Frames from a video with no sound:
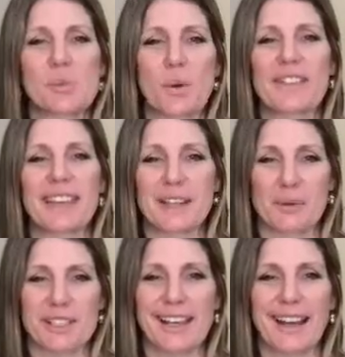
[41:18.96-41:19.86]
one thing that we're
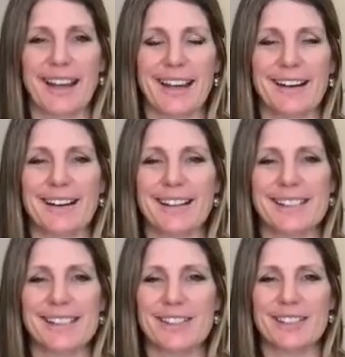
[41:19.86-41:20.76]
saying here
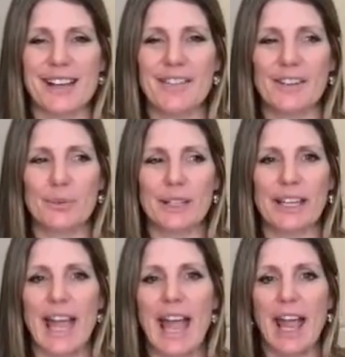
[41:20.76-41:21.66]
is there's never really
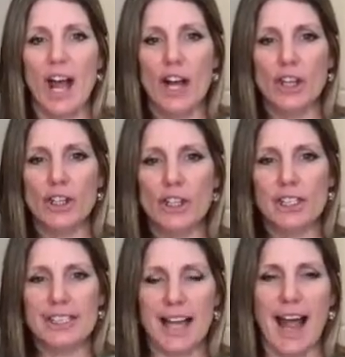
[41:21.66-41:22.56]
a good
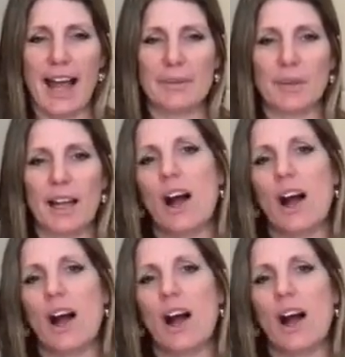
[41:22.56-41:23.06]
time, like